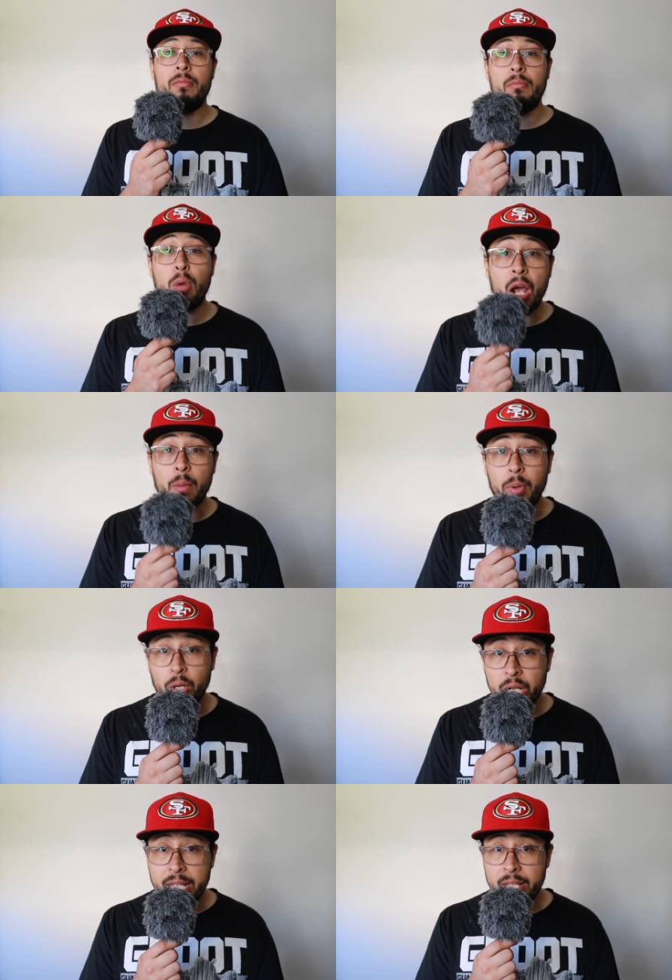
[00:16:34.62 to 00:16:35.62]
Brock
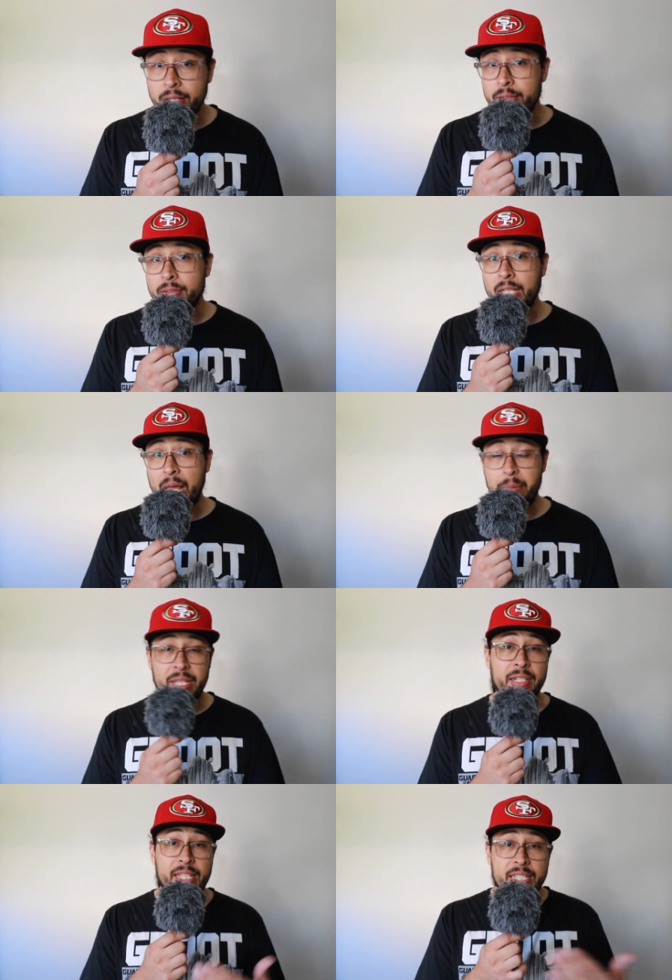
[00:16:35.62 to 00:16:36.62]
Purdy. I
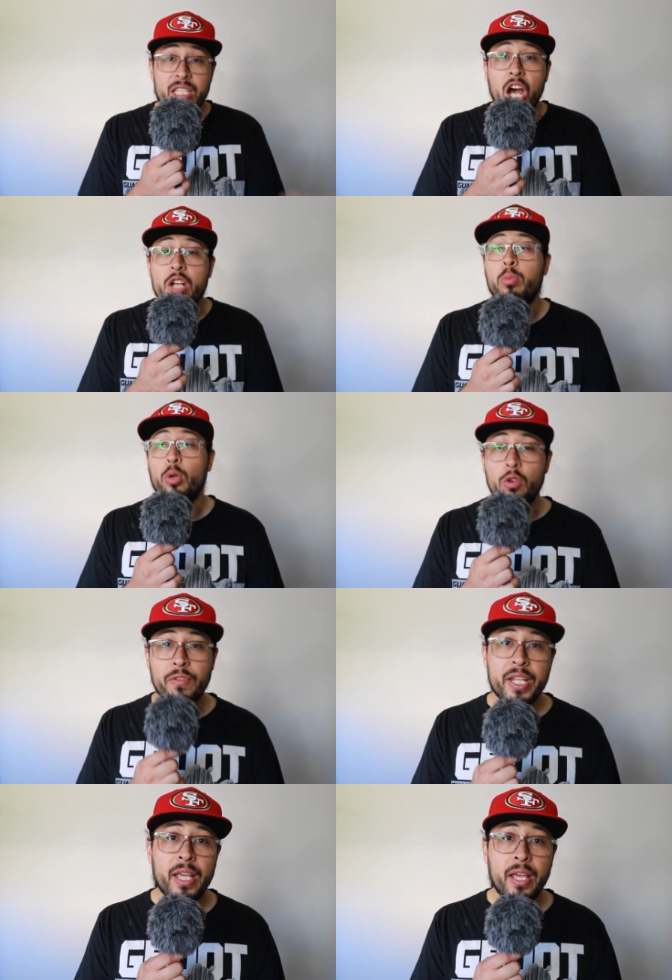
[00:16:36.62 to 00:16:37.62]
mean, he's
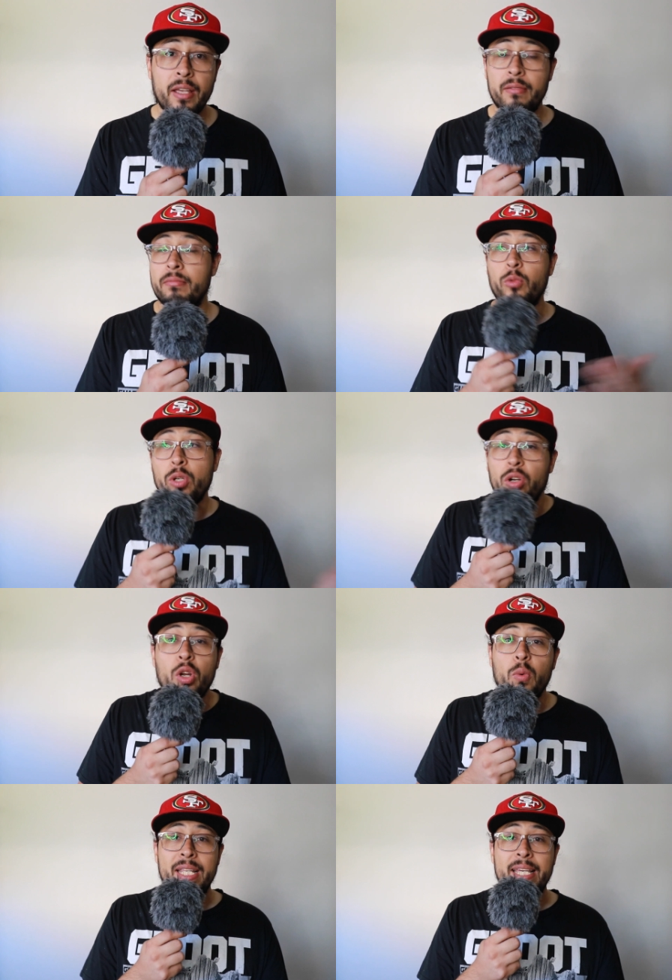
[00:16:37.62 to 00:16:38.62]
unproven yet. We don't
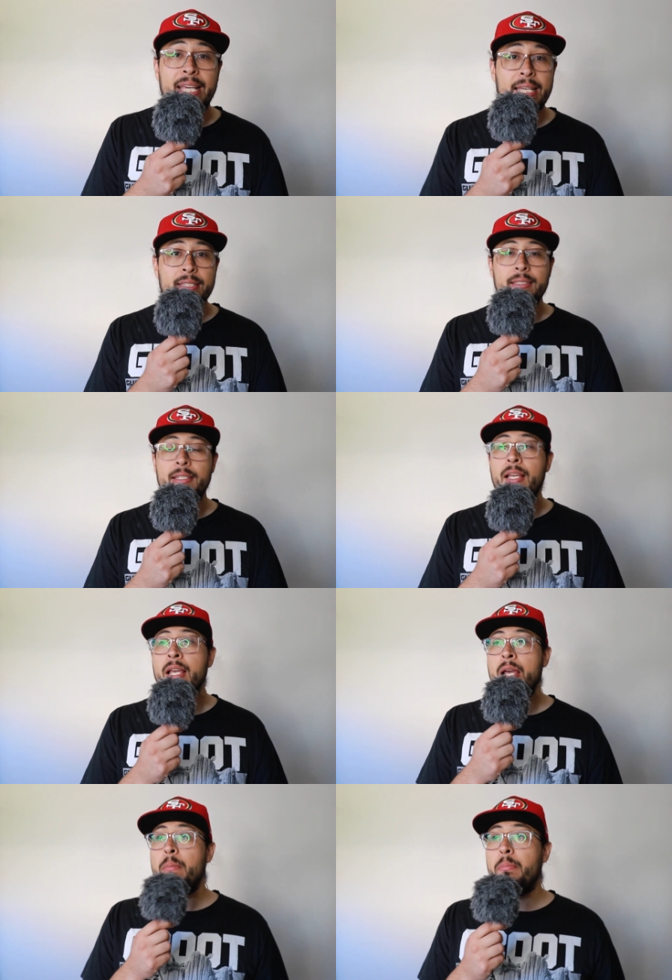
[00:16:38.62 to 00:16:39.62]
know what he is,
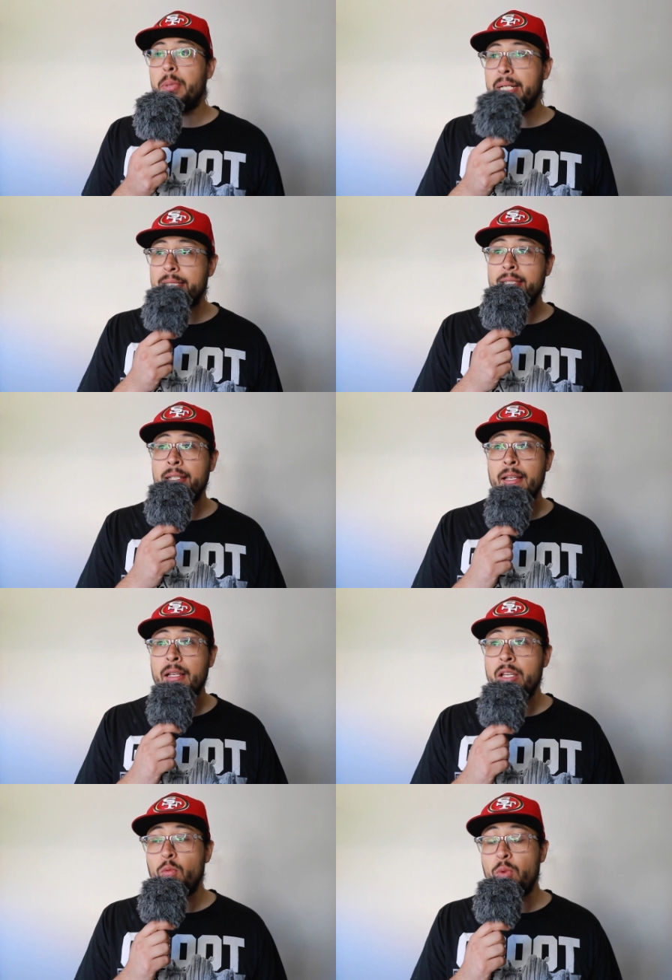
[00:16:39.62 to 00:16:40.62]
but
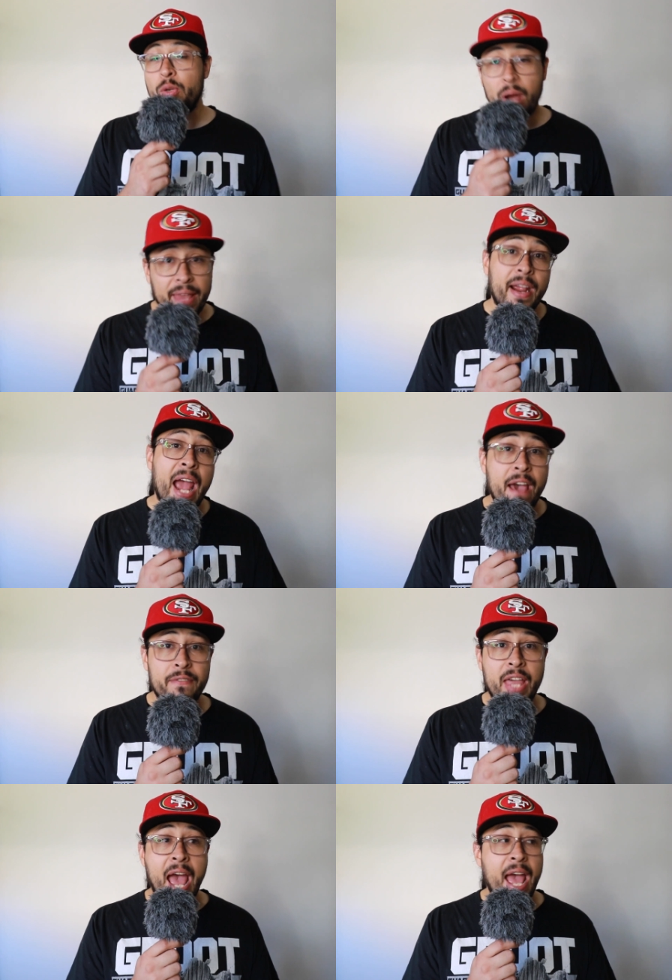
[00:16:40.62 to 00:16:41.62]
we'd rather
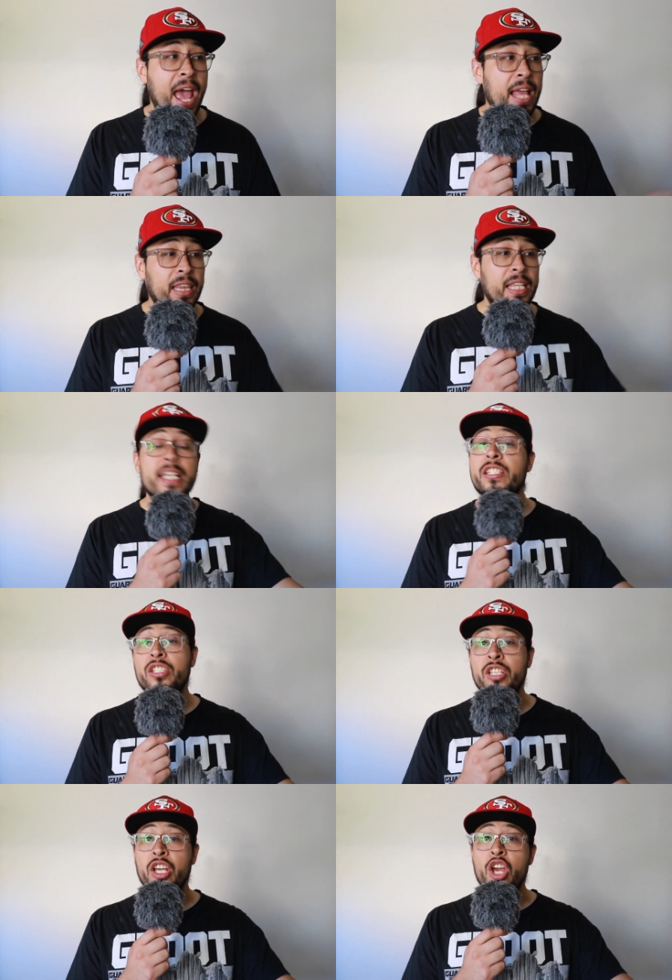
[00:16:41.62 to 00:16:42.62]
have that. At
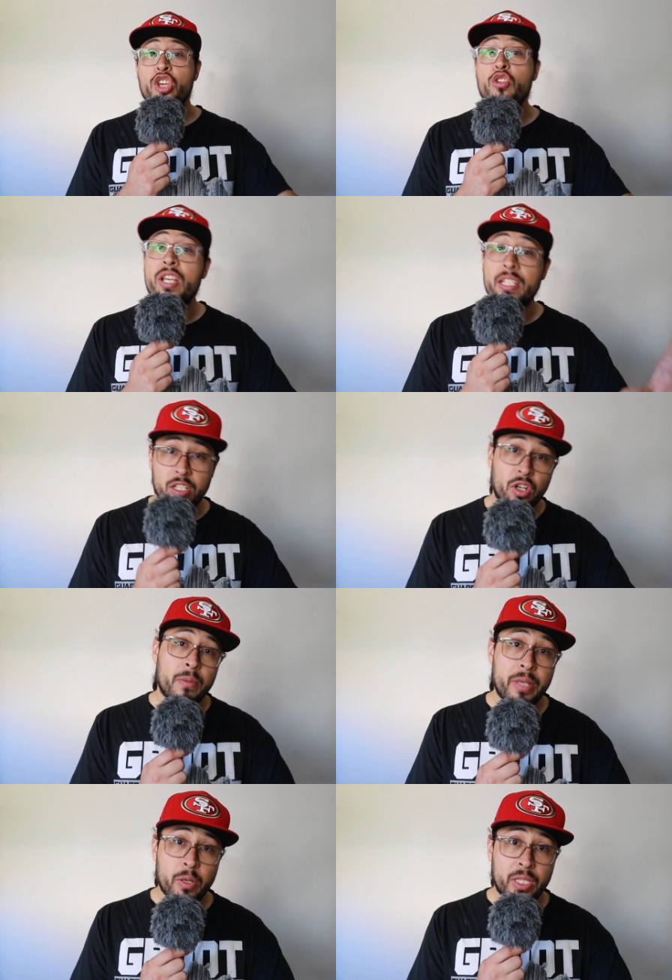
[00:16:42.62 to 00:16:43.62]
least you can still
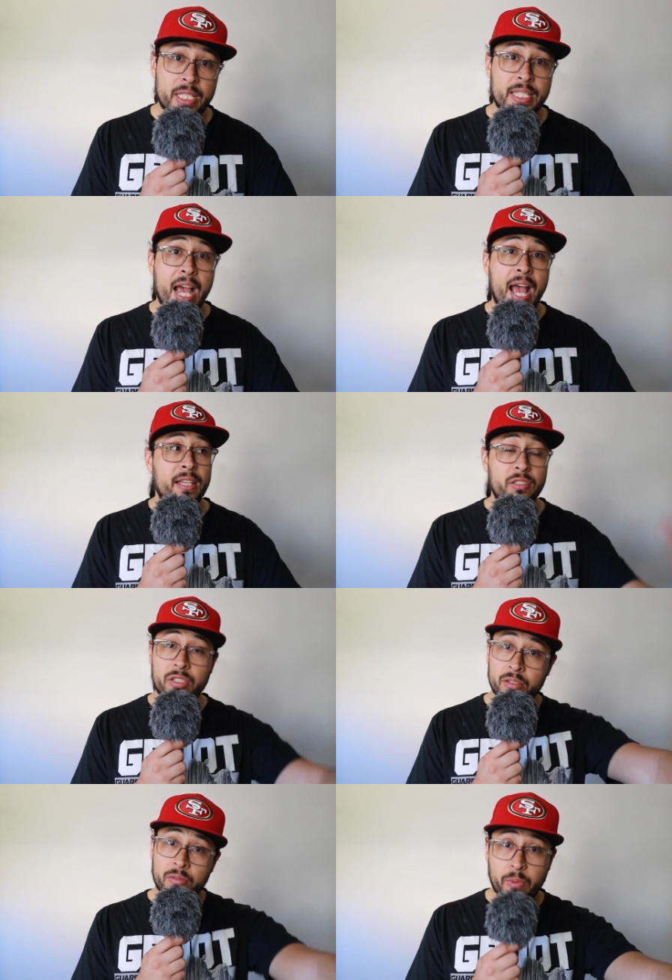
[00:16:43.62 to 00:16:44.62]
compete with these guys.
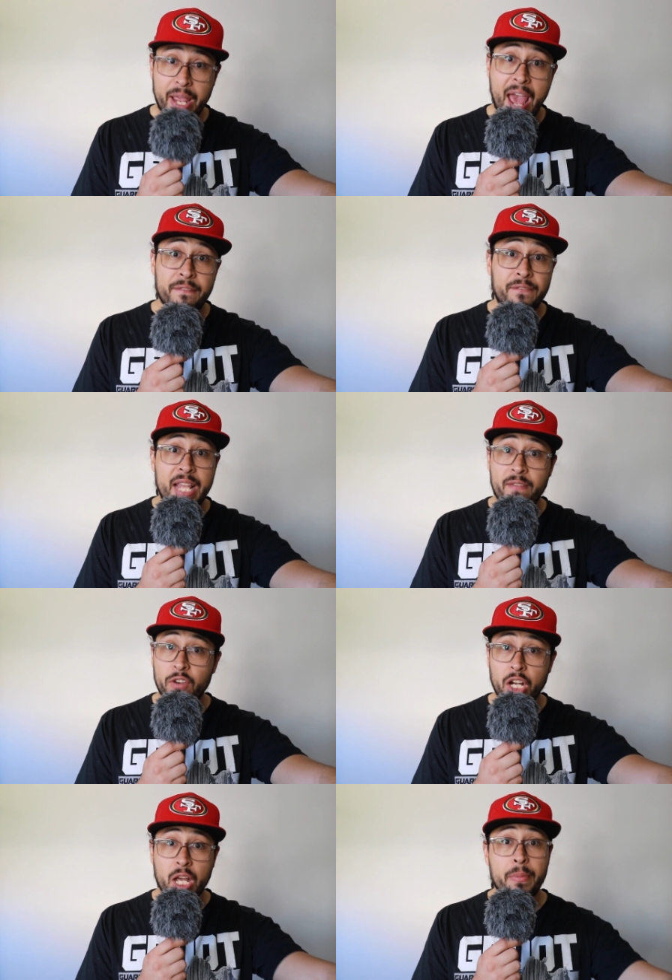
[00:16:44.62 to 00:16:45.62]
We have
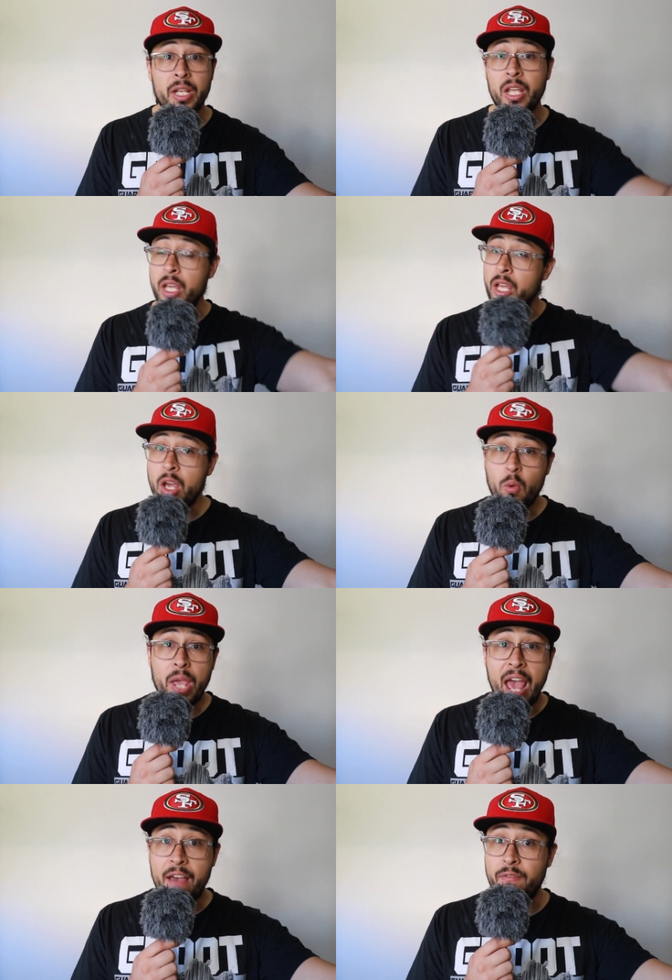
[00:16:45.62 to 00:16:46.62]
Denver coming.
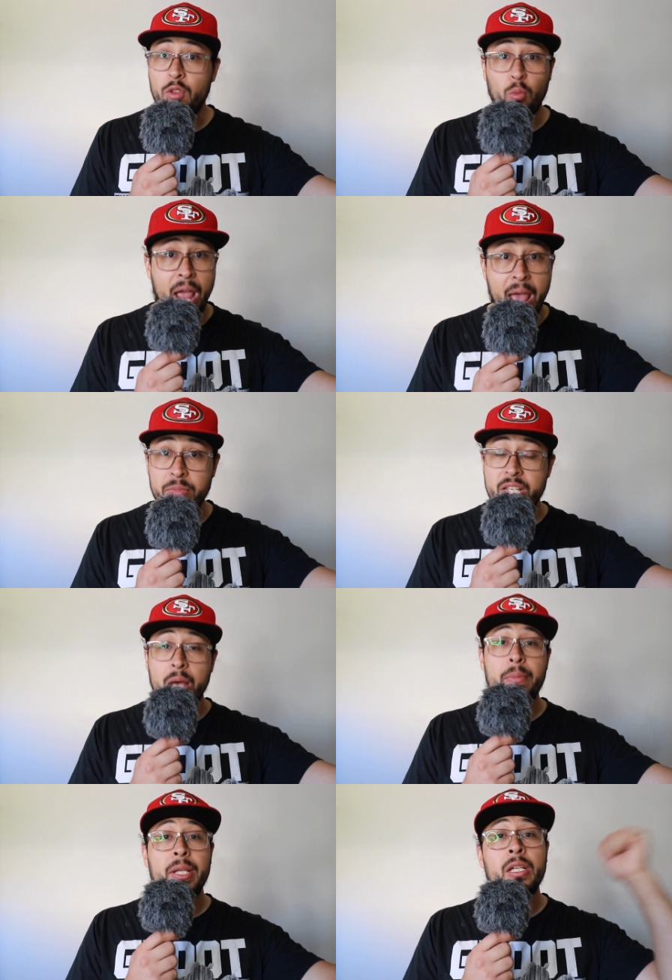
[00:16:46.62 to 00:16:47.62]
We have the Rams
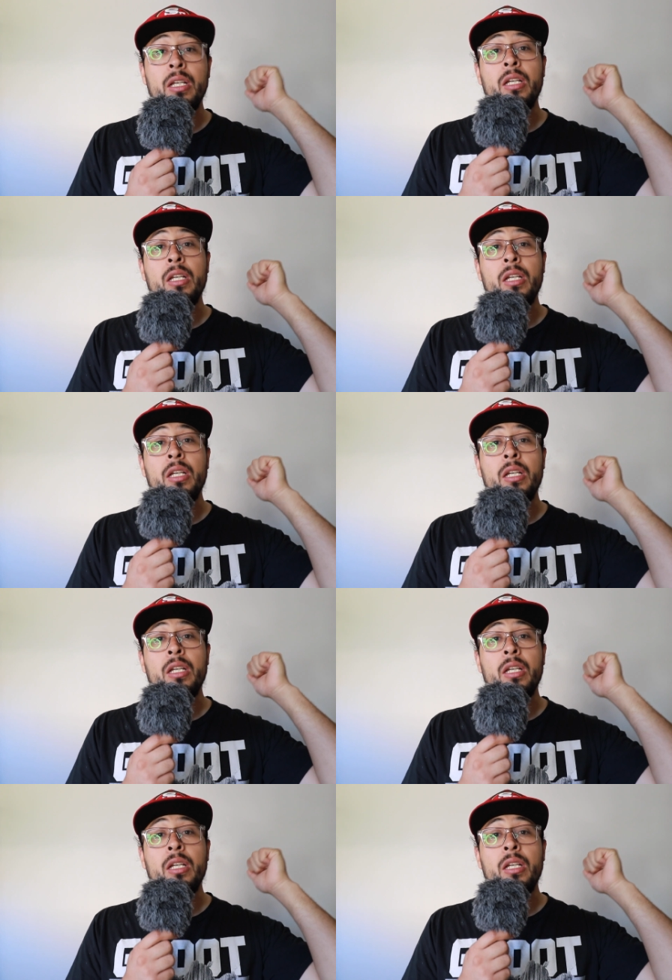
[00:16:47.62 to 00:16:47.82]
coming.